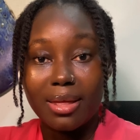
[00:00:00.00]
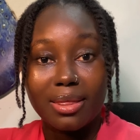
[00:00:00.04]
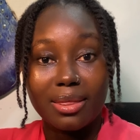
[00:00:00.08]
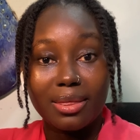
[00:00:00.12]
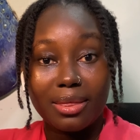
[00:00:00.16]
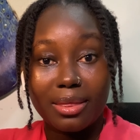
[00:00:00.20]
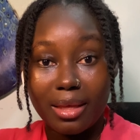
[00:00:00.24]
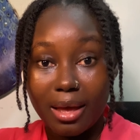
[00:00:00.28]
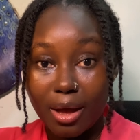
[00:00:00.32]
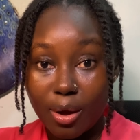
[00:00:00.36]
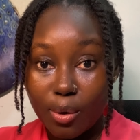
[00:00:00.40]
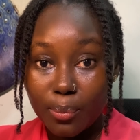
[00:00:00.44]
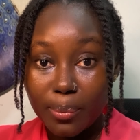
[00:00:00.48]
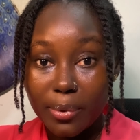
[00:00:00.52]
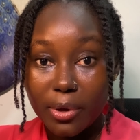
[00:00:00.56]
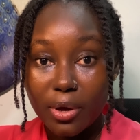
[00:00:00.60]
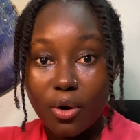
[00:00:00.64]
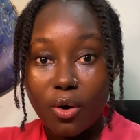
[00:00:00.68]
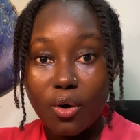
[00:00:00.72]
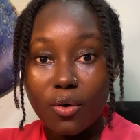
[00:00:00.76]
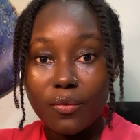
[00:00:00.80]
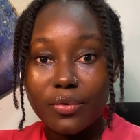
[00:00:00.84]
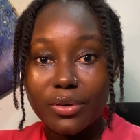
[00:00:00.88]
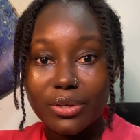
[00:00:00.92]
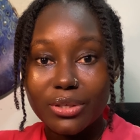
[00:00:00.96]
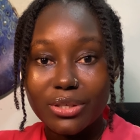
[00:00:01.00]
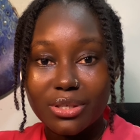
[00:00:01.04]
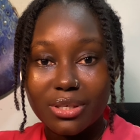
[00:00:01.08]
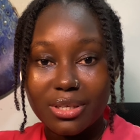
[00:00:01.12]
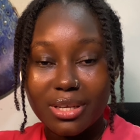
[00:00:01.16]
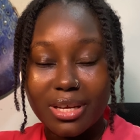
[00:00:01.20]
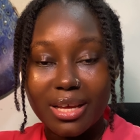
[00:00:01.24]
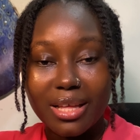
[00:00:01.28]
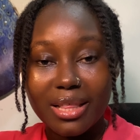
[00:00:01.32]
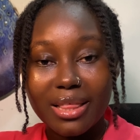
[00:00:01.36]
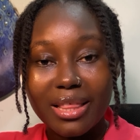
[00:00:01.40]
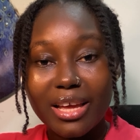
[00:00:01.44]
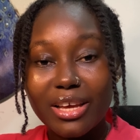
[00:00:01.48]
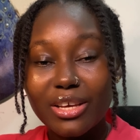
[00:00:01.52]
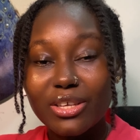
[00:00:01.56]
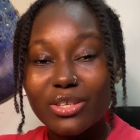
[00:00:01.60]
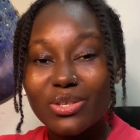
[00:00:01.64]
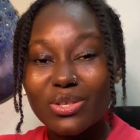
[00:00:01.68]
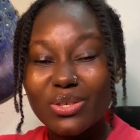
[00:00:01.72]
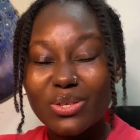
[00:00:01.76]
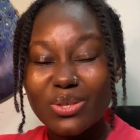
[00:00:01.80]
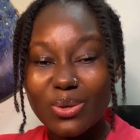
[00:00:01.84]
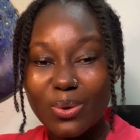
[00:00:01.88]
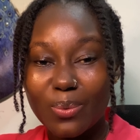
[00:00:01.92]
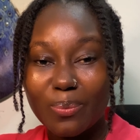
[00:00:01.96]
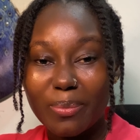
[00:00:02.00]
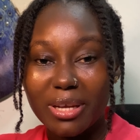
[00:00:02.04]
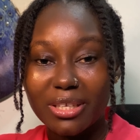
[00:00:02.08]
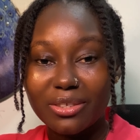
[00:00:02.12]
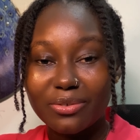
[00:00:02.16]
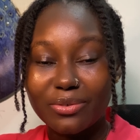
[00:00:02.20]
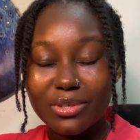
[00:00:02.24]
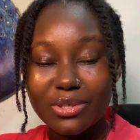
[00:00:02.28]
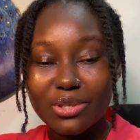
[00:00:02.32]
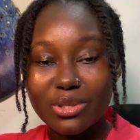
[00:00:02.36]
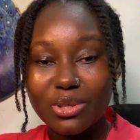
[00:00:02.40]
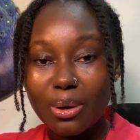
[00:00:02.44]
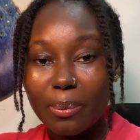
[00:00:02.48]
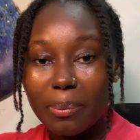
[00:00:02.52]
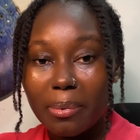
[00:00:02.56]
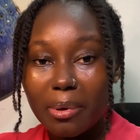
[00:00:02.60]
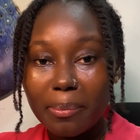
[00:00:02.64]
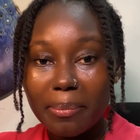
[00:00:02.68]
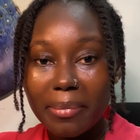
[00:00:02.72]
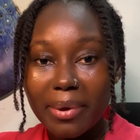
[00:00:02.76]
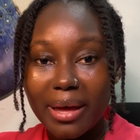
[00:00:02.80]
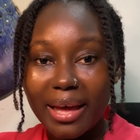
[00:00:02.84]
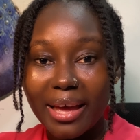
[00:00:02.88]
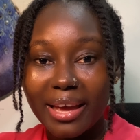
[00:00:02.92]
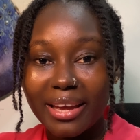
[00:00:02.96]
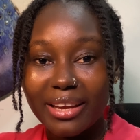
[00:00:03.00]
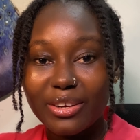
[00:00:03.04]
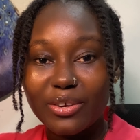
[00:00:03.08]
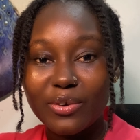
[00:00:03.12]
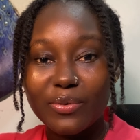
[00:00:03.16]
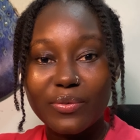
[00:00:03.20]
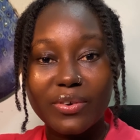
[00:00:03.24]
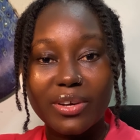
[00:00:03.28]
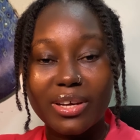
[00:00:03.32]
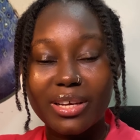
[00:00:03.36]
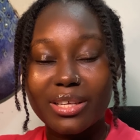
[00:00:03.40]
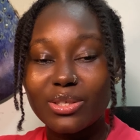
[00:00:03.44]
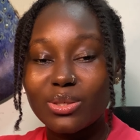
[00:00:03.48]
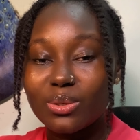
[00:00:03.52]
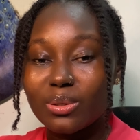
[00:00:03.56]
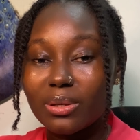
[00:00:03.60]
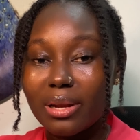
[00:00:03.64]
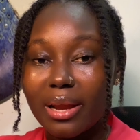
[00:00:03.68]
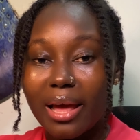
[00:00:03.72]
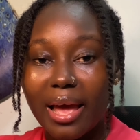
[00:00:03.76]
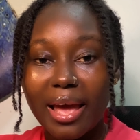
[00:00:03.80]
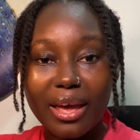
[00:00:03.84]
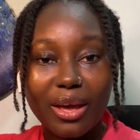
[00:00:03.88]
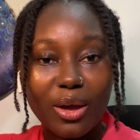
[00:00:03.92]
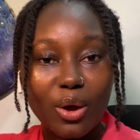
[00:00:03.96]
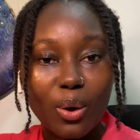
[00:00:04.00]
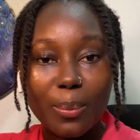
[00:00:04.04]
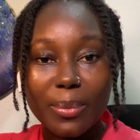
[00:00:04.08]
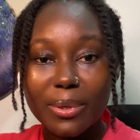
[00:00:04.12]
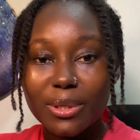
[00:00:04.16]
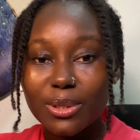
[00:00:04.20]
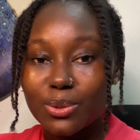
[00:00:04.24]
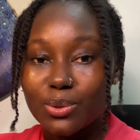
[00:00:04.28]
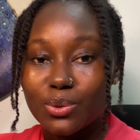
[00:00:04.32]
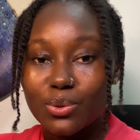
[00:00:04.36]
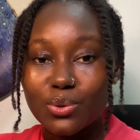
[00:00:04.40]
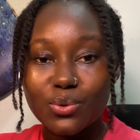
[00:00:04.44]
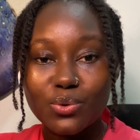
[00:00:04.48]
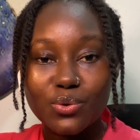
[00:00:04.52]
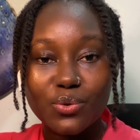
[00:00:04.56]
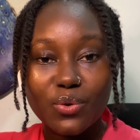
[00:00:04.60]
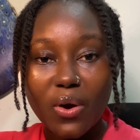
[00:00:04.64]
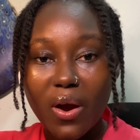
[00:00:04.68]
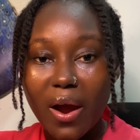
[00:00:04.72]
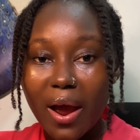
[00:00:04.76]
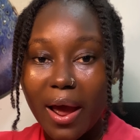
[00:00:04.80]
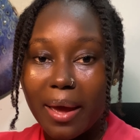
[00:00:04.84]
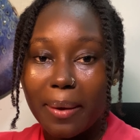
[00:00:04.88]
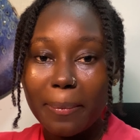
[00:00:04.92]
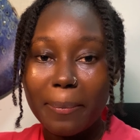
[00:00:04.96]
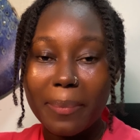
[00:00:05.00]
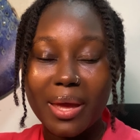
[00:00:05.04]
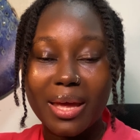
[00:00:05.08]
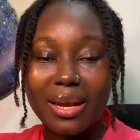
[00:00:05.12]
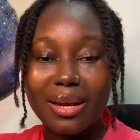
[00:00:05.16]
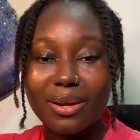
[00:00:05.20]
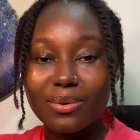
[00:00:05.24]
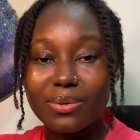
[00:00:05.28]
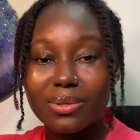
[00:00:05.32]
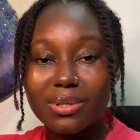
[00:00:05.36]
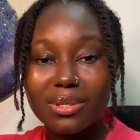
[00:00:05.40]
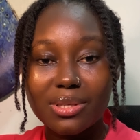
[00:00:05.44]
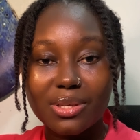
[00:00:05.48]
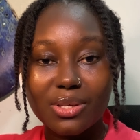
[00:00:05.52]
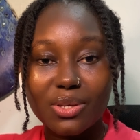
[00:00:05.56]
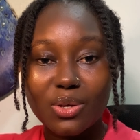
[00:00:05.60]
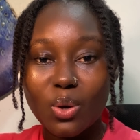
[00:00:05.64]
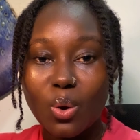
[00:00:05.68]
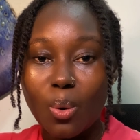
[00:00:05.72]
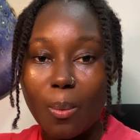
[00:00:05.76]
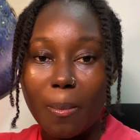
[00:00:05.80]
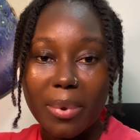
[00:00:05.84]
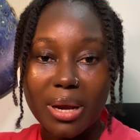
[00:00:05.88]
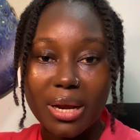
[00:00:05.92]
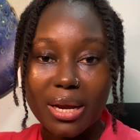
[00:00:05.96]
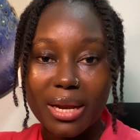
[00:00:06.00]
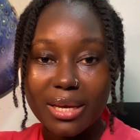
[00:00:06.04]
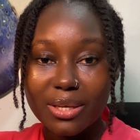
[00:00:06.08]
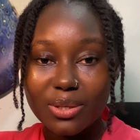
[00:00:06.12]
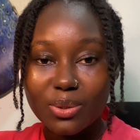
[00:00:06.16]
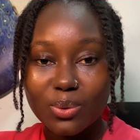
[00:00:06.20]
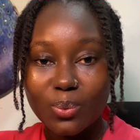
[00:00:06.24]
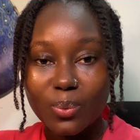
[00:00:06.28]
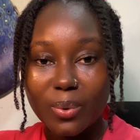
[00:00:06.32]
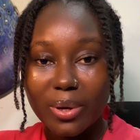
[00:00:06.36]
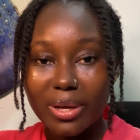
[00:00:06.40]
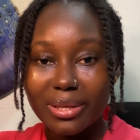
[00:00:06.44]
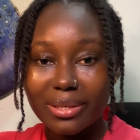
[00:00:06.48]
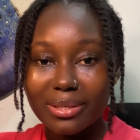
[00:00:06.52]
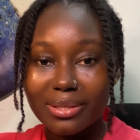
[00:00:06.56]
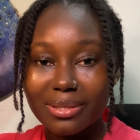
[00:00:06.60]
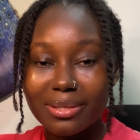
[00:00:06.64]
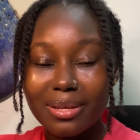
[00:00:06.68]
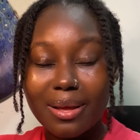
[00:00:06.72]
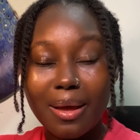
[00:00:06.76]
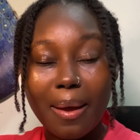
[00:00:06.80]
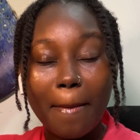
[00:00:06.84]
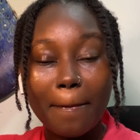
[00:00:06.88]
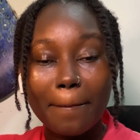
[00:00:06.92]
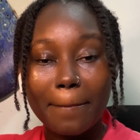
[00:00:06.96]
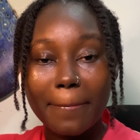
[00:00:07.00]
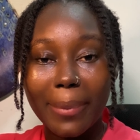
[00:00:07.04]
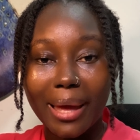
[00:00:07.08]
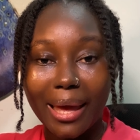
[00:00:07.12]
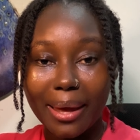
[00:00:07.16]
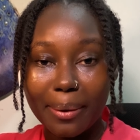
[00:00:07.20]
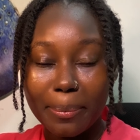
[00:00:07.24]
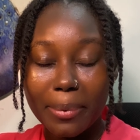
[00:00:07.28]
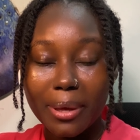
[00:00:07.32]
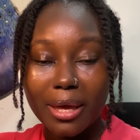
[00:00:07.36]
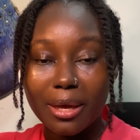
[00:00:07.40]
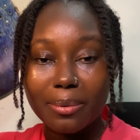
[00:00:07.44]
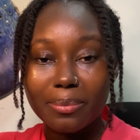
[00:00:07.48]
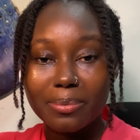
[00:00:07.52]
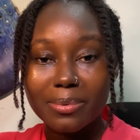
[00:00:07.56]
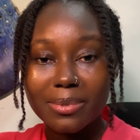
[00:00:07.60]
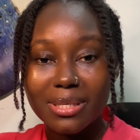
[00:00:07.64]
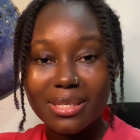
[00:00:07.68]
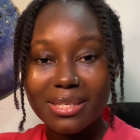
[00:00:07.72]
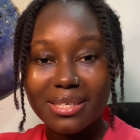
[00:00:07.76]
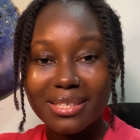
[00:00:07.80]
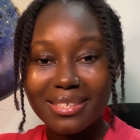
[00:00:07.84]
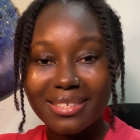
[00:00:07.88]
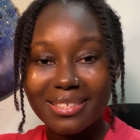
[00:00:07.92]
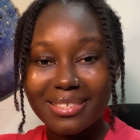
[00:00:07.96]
That will be all for today. Thank you so much for stopping by. Don't forget to like, comment, and subscribe, and I'll see you on my next one. Bye, babes.